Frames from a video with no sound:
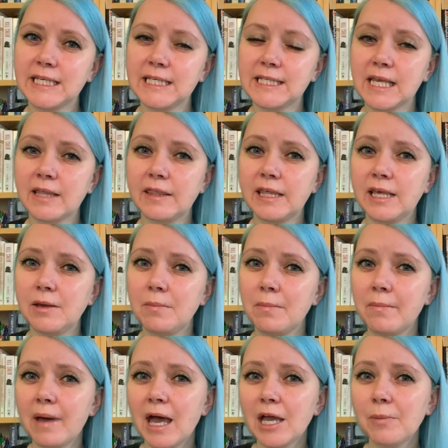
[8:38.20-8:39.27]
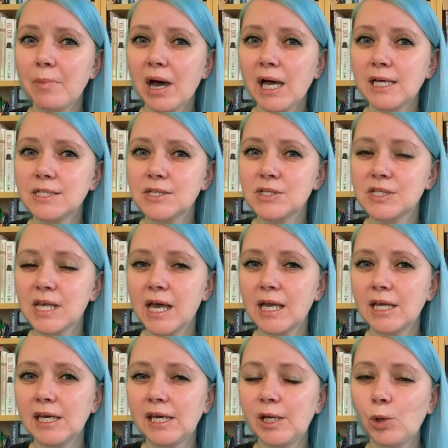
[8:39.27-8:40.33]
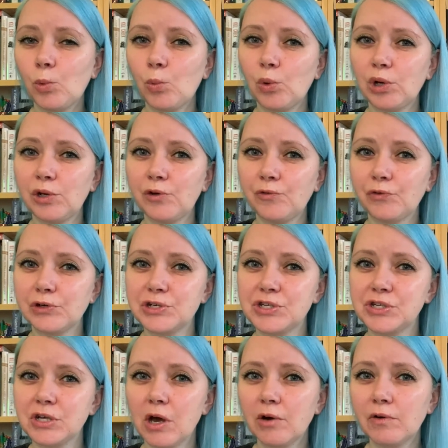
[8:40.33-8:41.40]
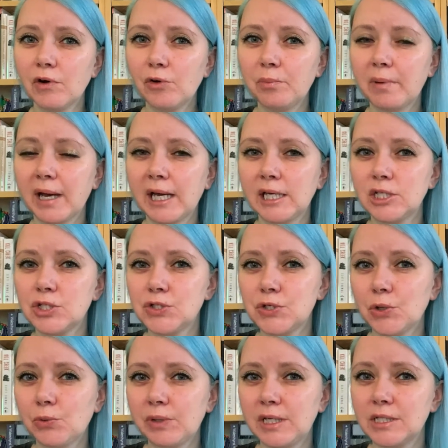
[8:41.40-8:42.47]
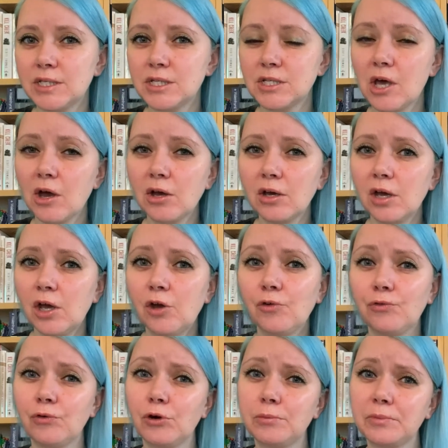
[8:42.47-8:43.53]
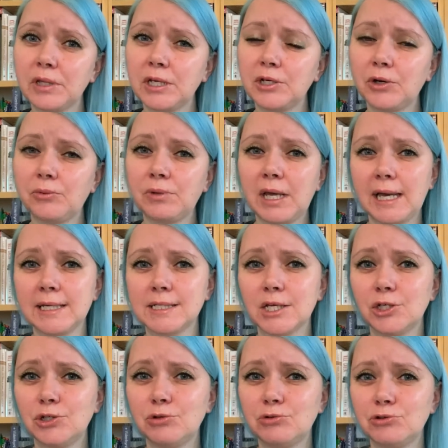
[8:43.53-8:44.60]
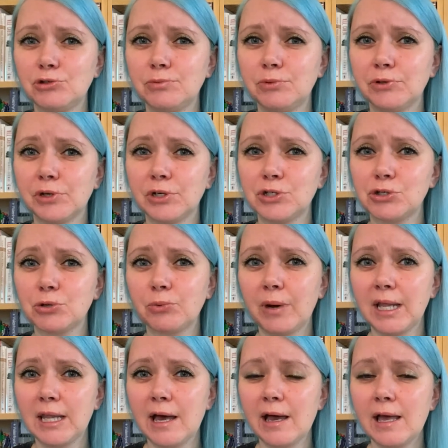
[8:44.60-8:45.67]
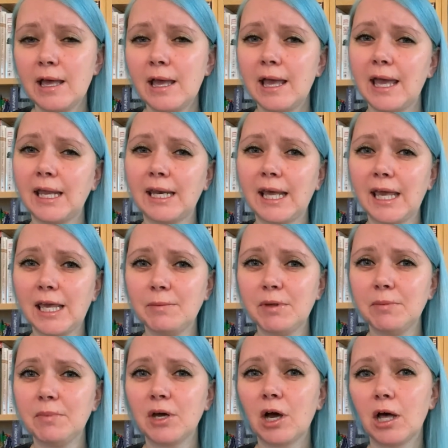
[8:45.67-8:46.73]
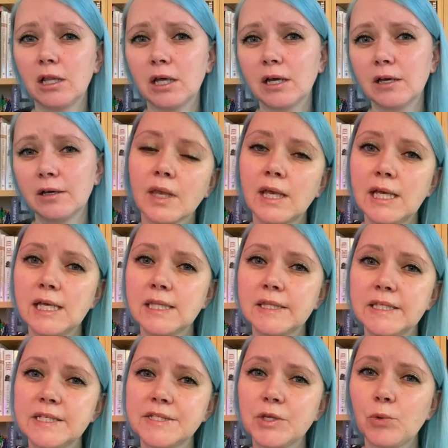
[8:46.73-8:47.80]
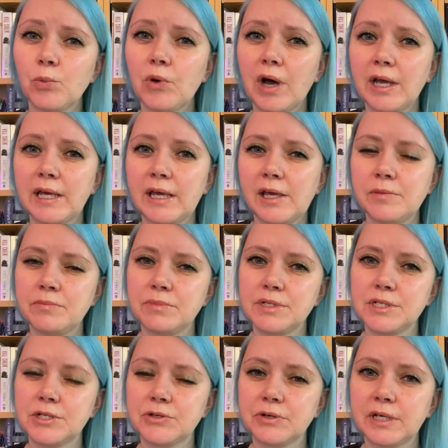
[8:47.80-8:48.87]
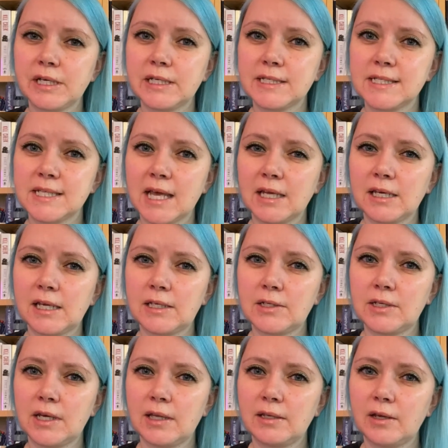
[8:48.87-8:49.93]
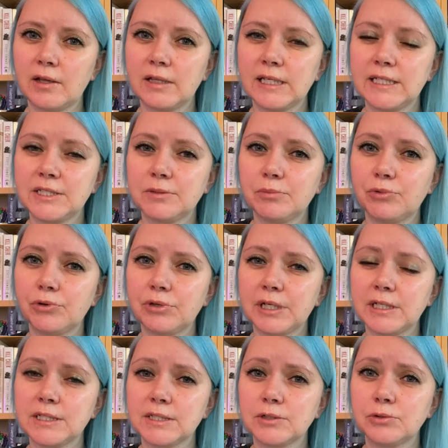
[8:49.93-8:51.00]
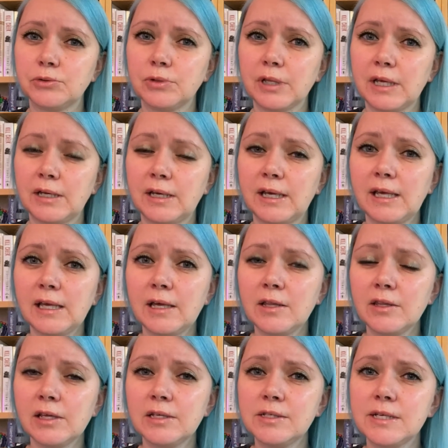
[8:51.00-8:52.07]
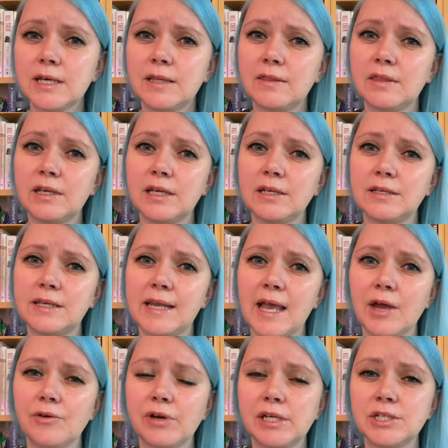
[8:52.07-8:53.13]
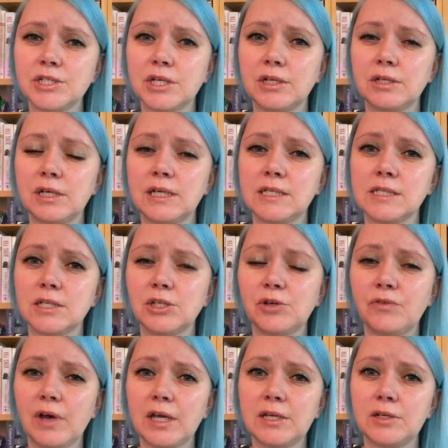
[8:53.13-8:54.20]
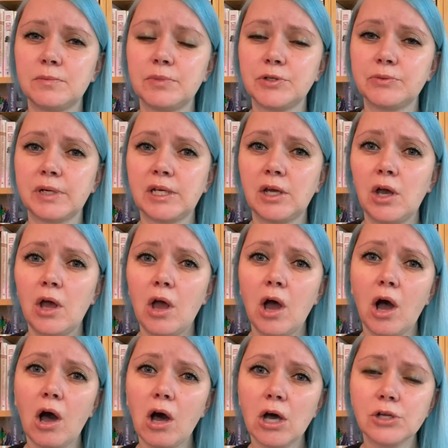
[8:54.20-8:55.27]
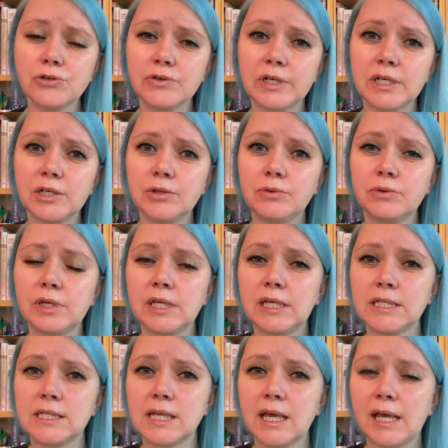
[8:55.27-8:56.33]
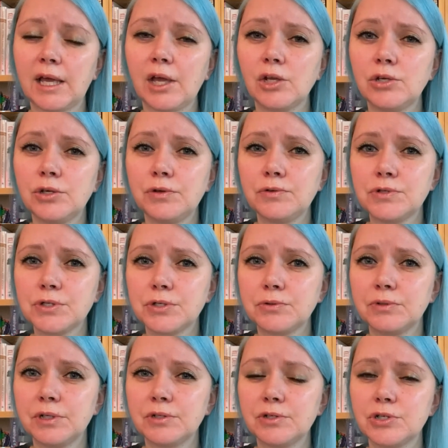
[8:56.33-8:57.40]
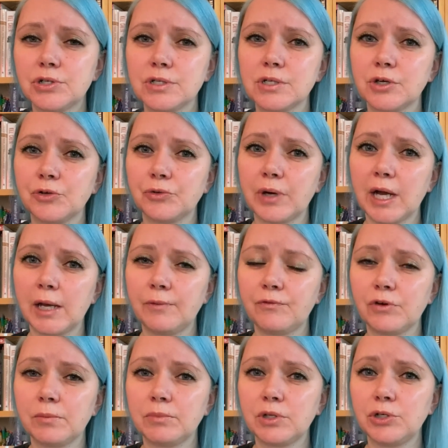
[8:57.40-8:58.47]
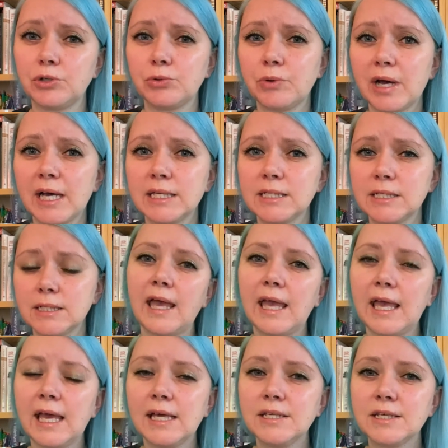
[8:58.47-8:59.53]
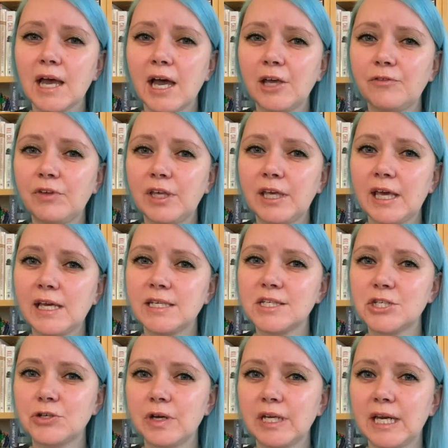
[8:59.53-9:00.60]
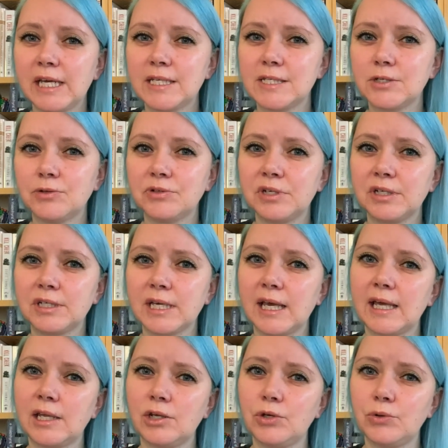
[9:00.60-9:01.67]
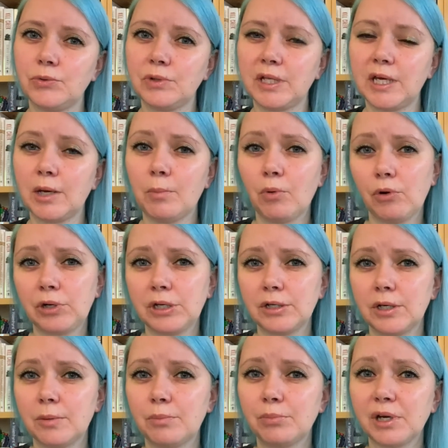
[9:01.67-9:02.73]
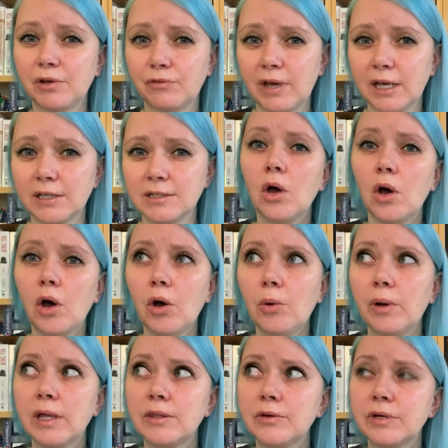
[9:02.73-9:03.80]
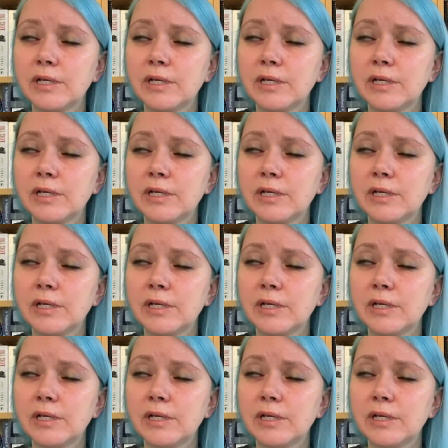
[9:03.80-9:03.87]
is the Magpie Society, One for Sorrow by Zoe Sugg, formerly known as YouTuber Zoella, and Amy McCulloch. This YA mystery is set in an elite boarding school in England, and the narration is divided between Audrey, who is a new student just arrived from the US, and Ivy, a straight-A student and newly appointed prefect. Oh, and there